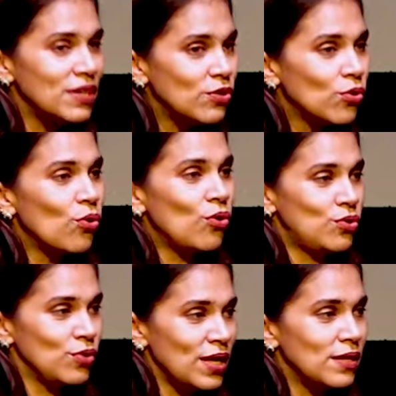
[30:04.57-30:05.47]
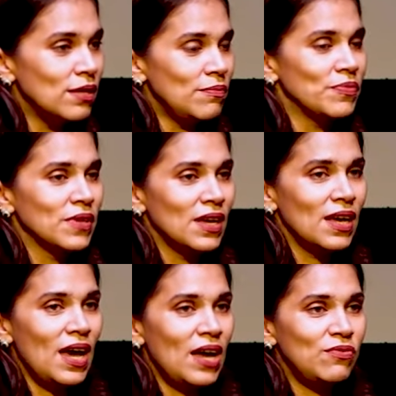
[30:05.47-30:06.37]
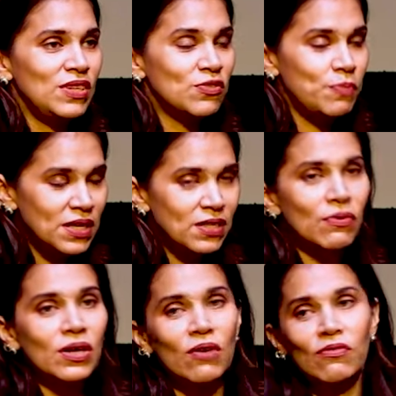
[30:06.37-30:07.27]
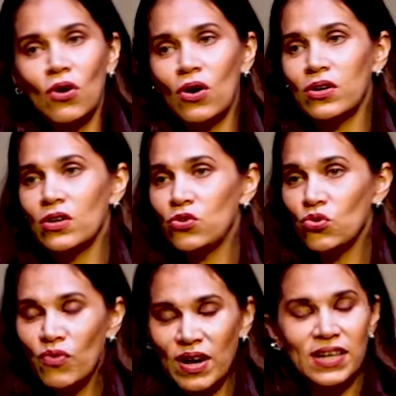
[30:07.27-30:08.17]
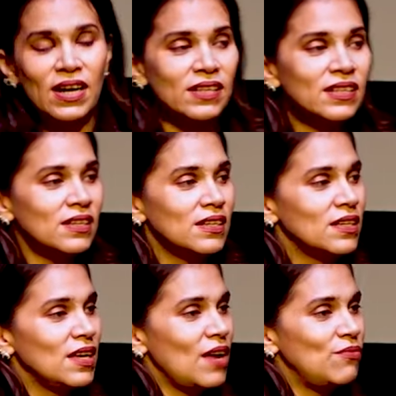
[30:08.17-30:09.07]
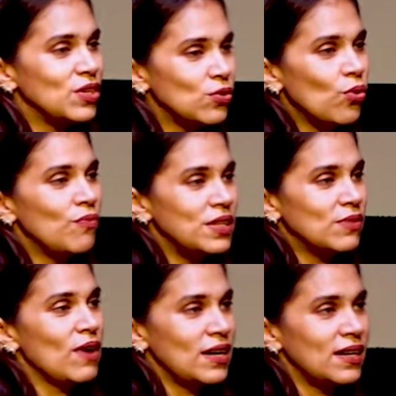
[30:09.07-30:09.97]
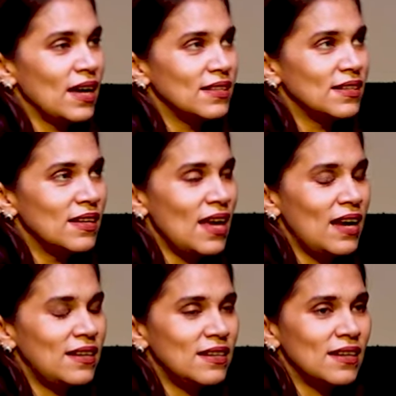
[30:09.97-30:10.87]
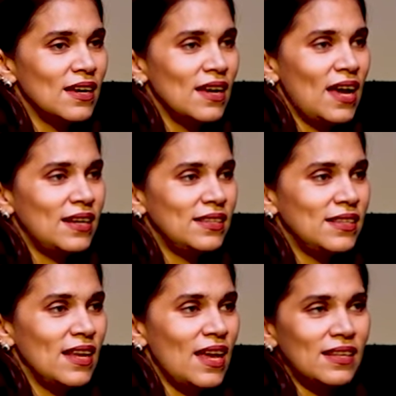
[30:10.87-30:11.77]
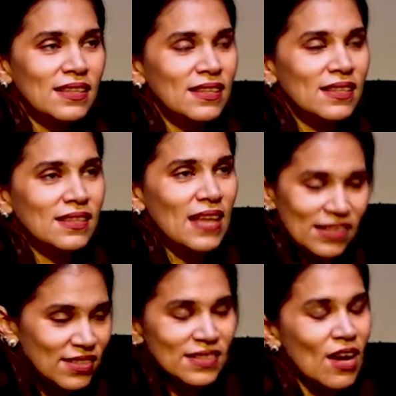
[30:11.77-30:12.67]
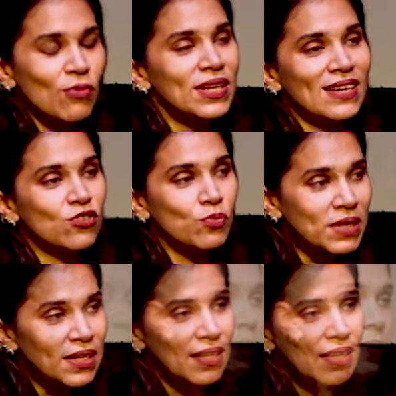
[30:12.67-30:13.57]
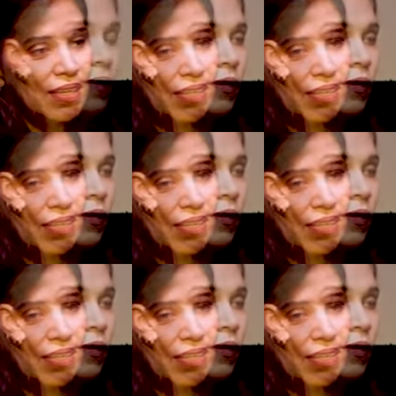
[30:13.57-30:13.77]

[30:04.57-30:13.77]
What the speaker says: we grow together and we speak the word of God to one another and we grow with one another, and that's just how it has to be.